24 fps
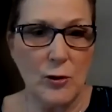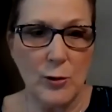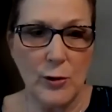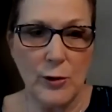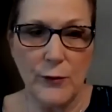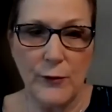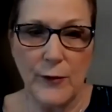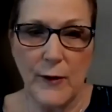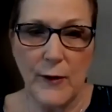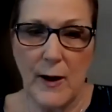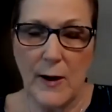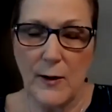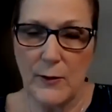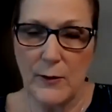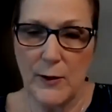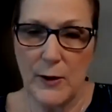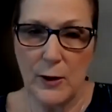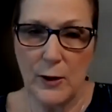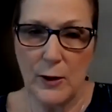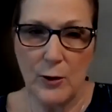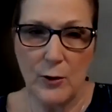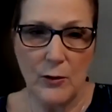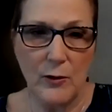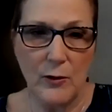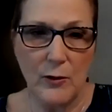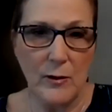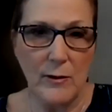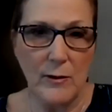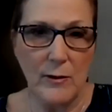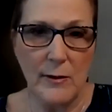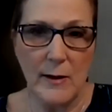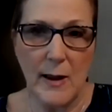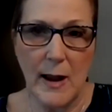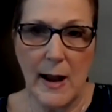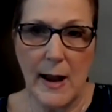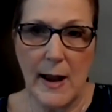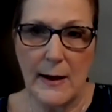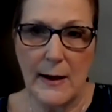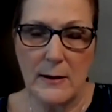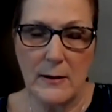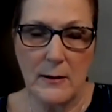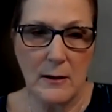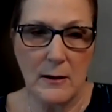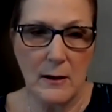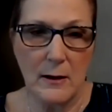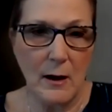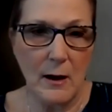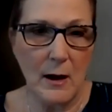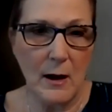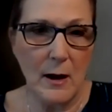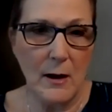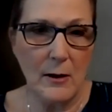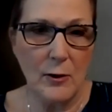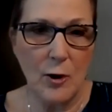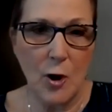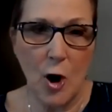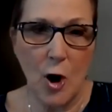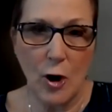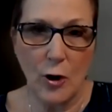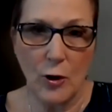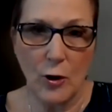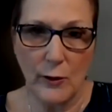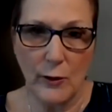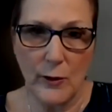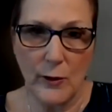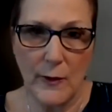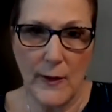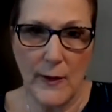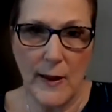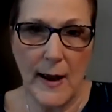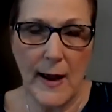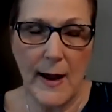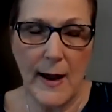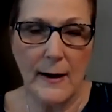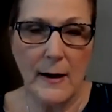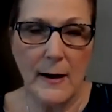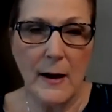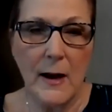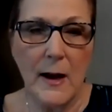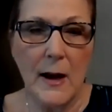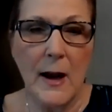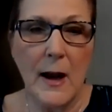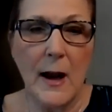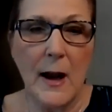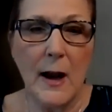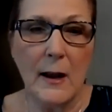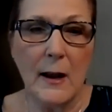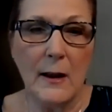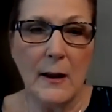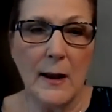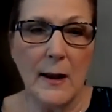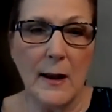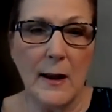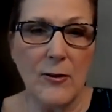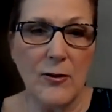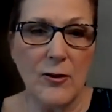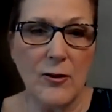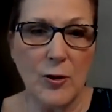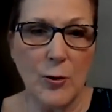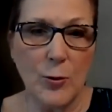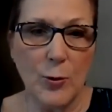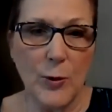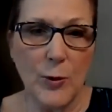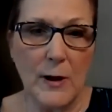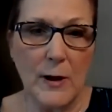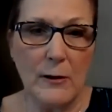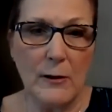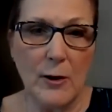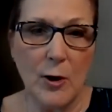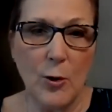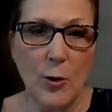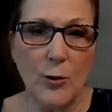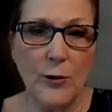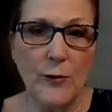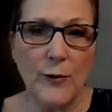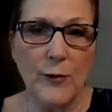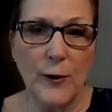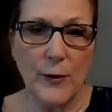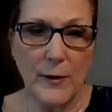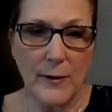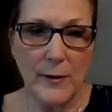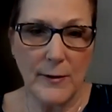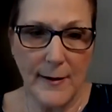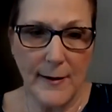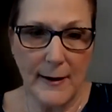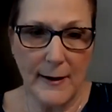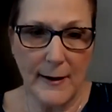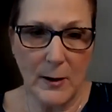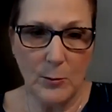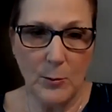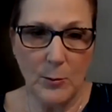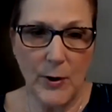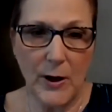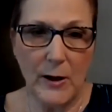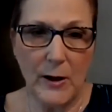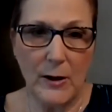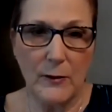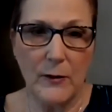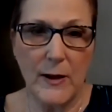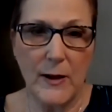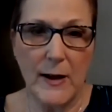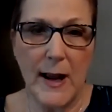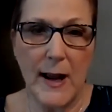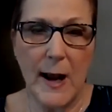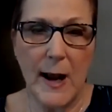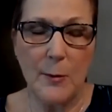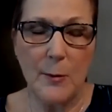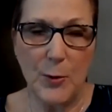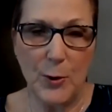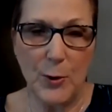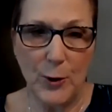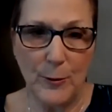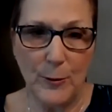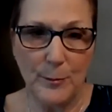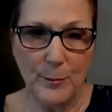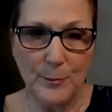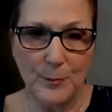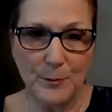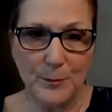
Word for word: two to five years. It's not uh, longer than that, unless you reload for the second bite of the apple.